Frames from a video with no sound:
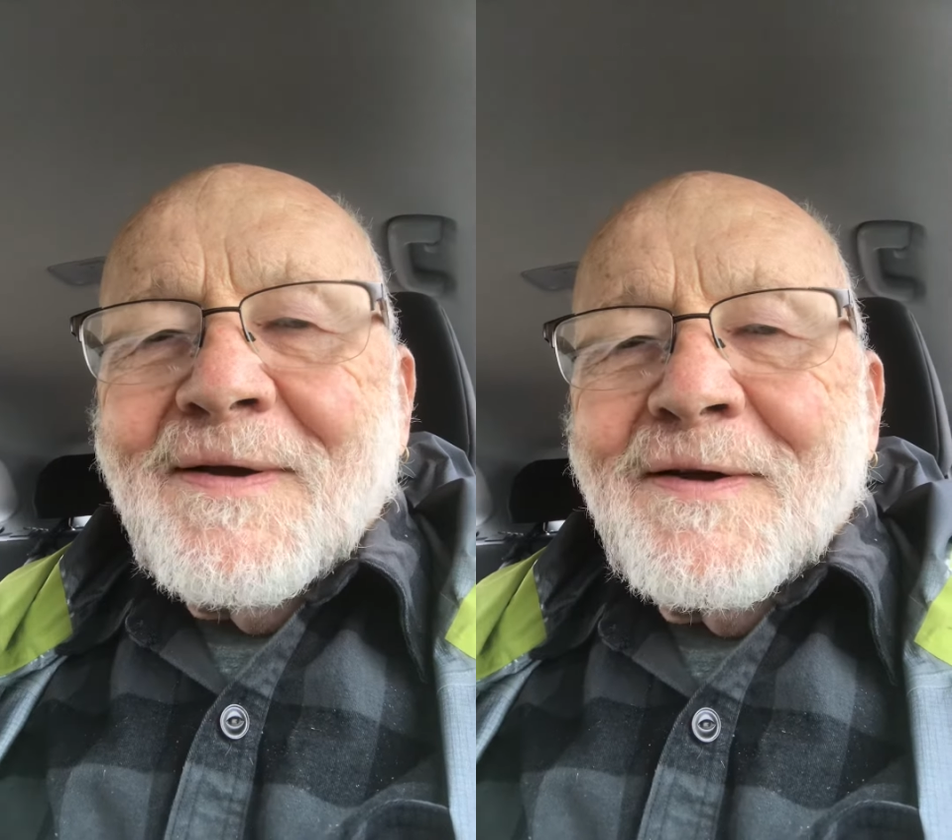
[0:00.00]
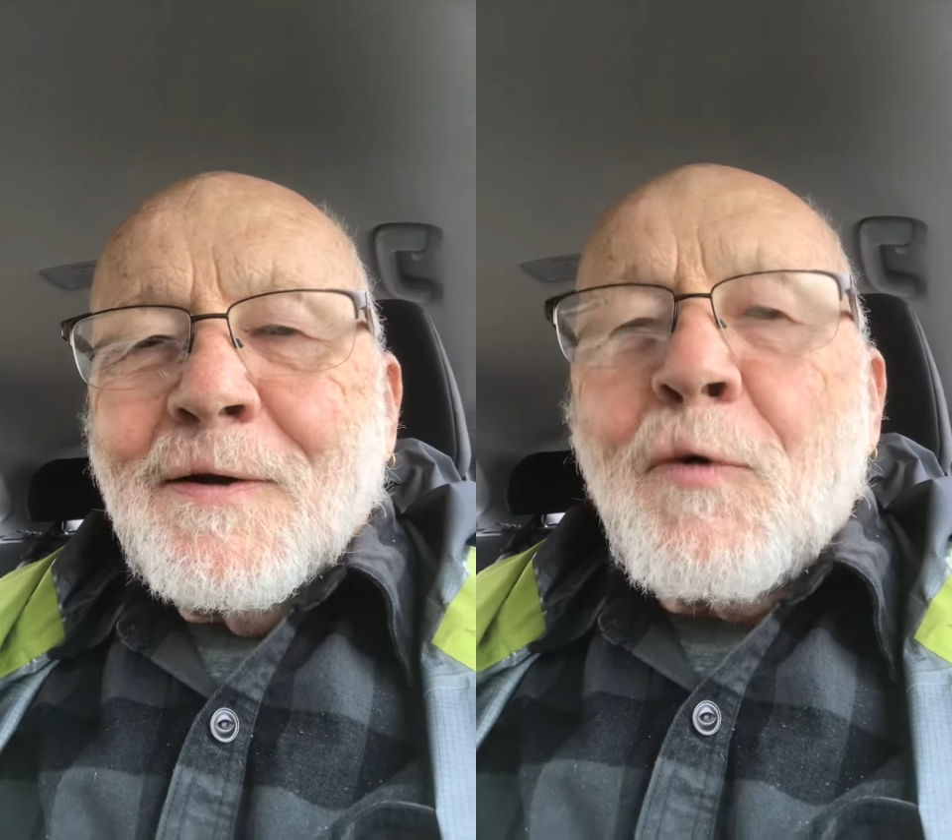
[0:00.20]

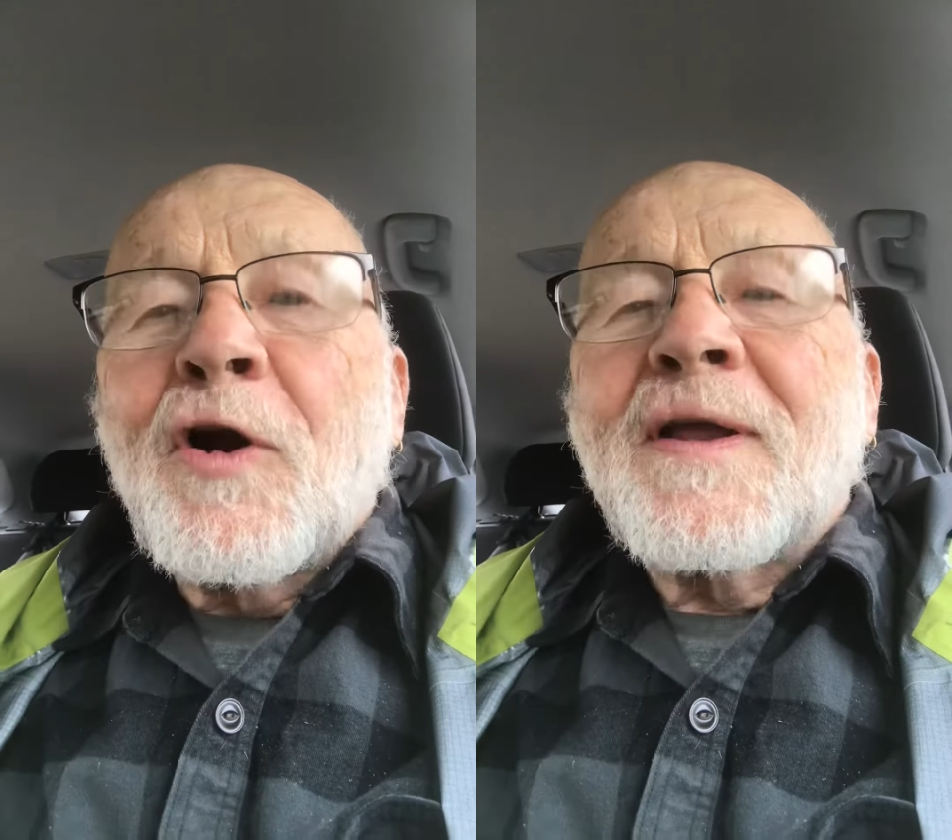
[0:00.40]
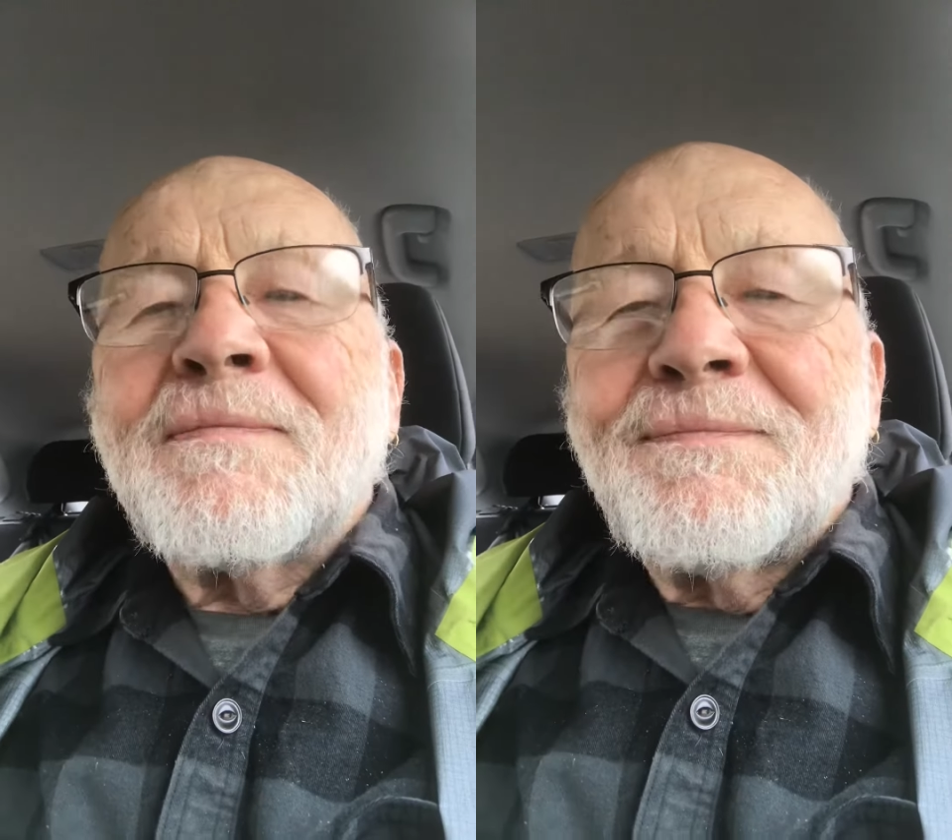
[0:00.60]
Good
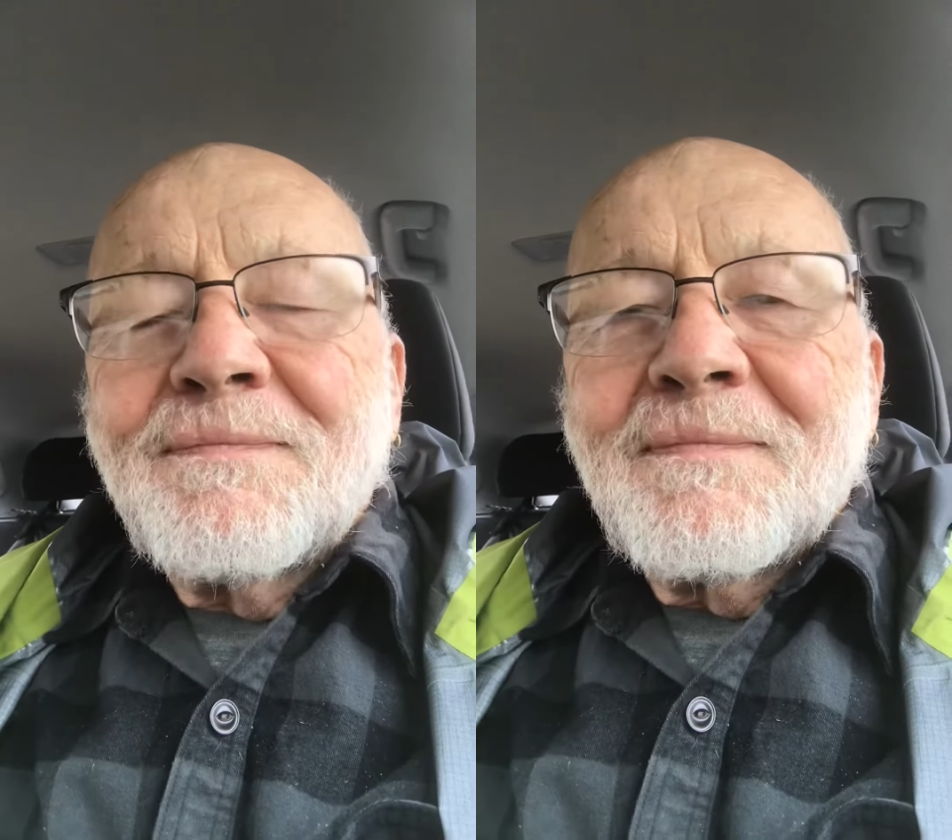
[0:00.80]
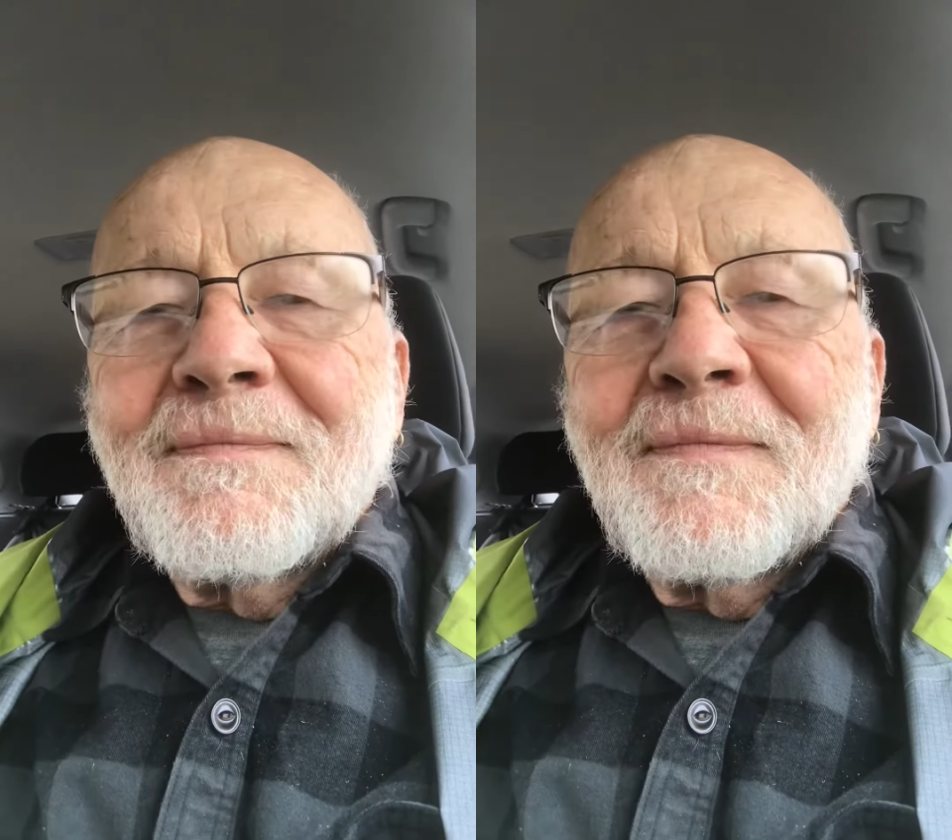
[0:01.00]
morning,
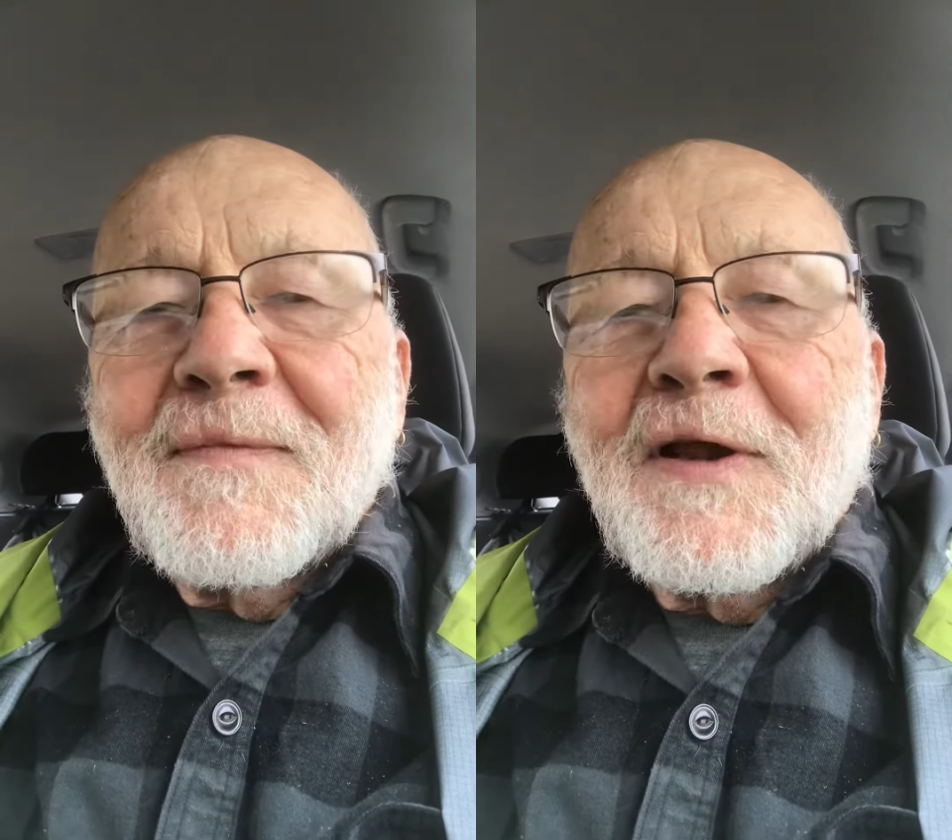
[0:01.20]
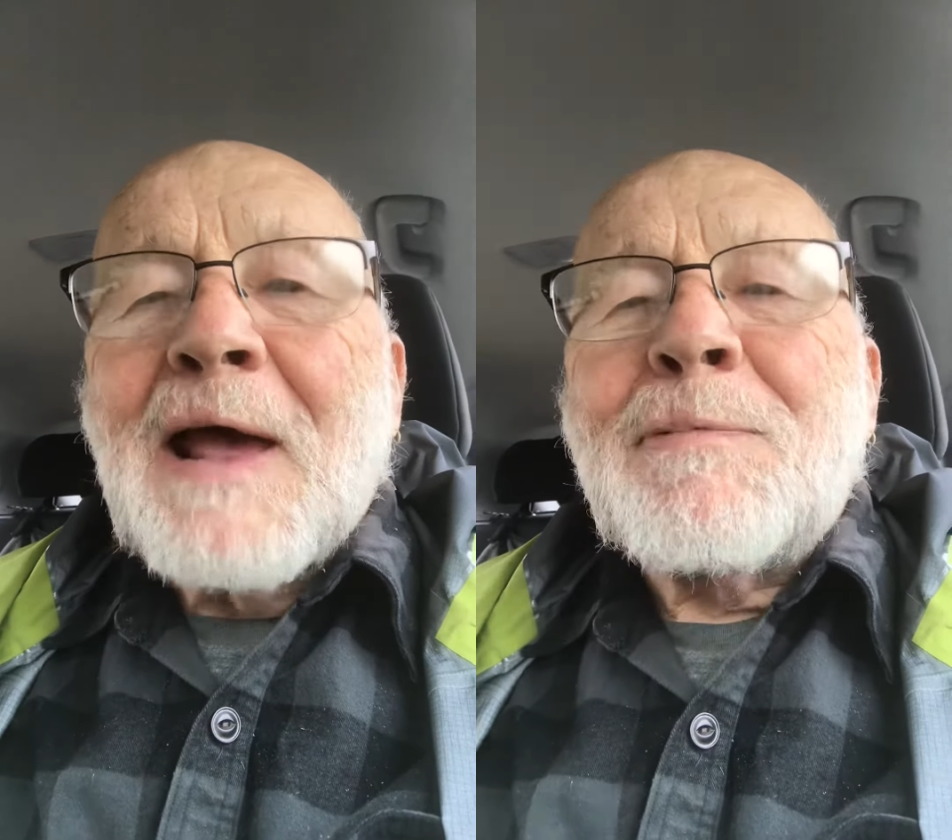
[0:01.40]

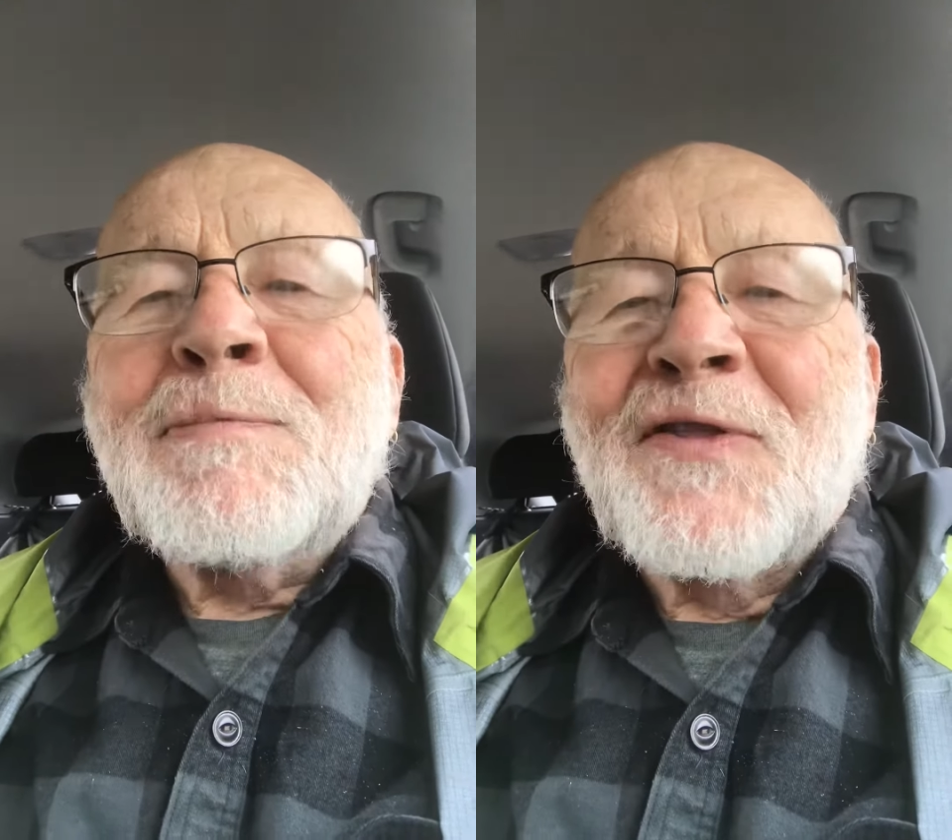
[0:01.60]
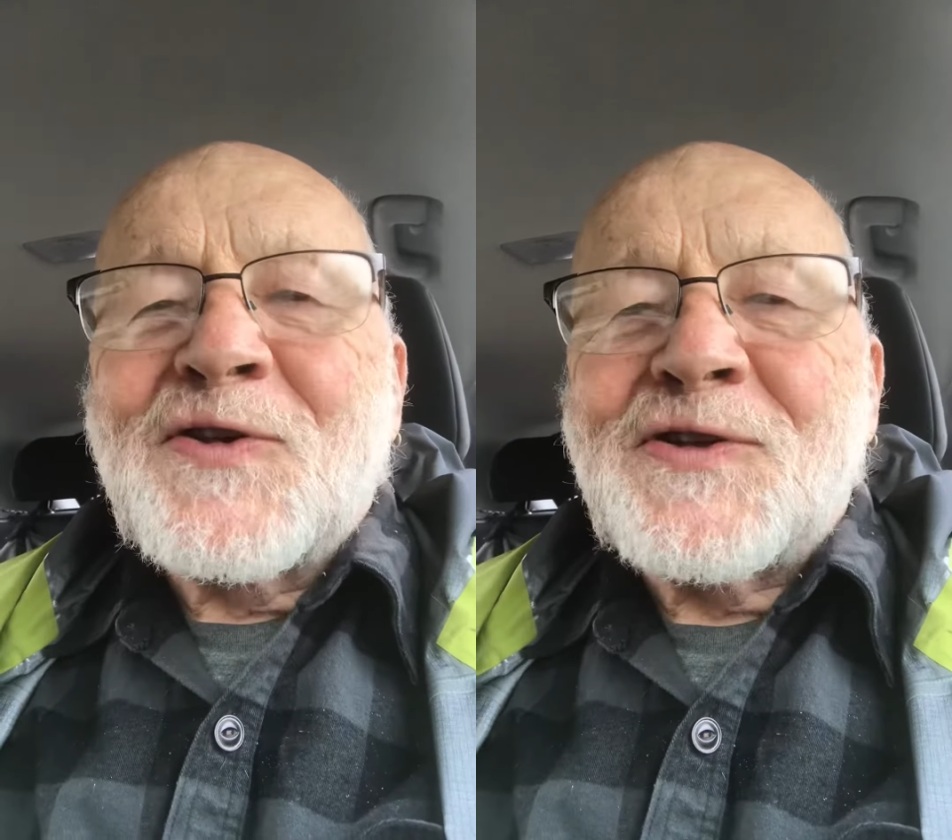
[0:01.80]
and happy
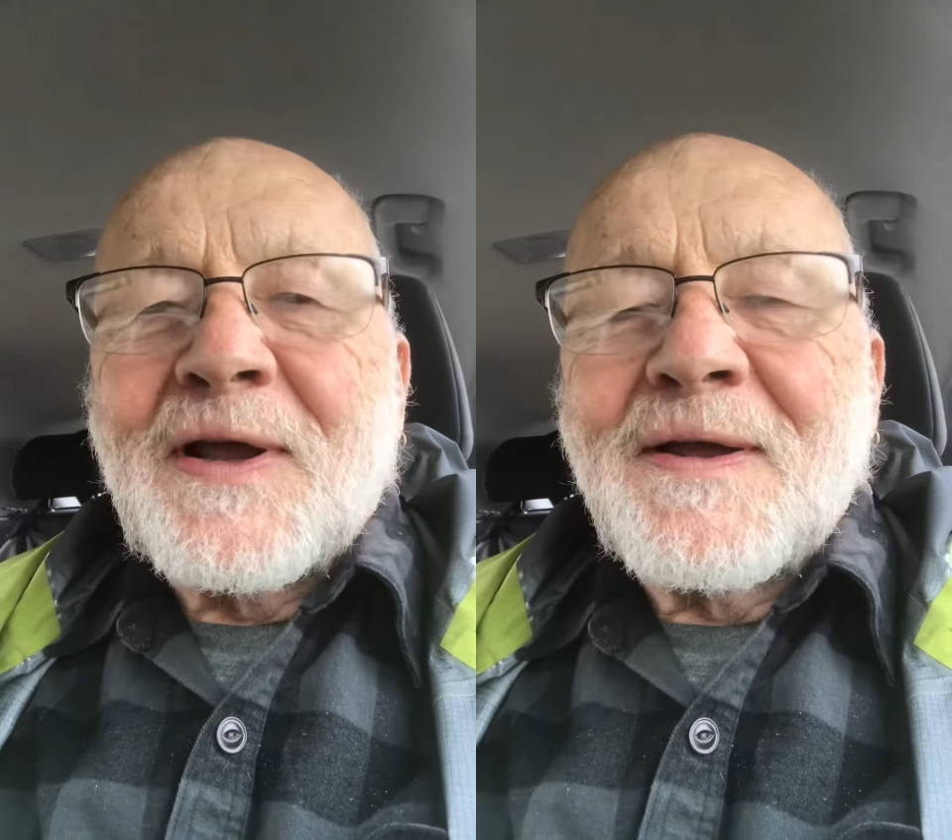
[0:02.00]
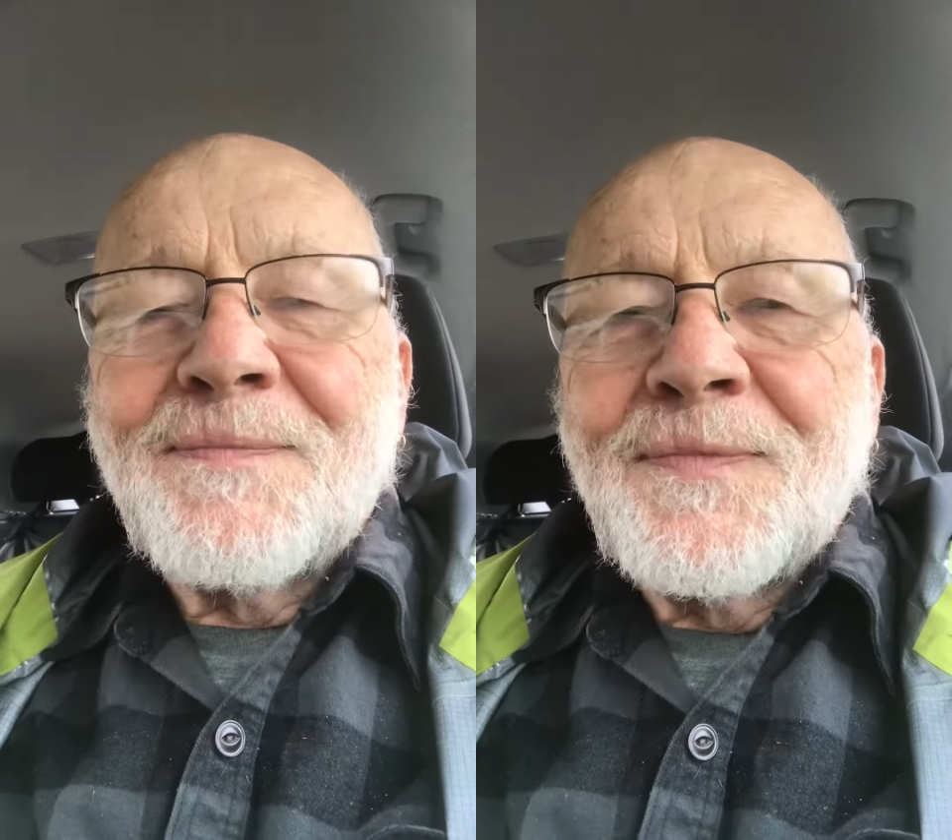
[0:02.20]
Mother's Day.